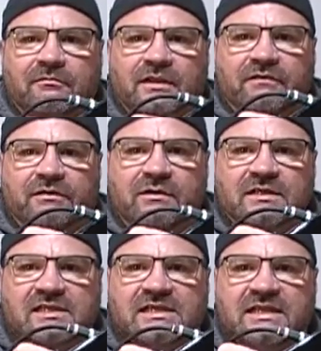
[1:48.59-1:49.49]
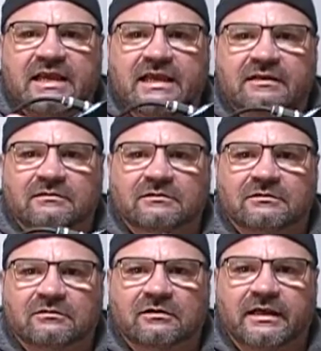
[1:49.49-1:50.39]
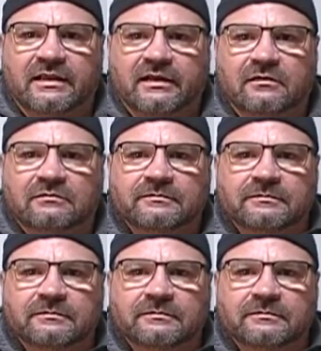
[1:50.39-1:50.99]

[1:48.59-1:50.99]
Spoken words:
if you can see that right there.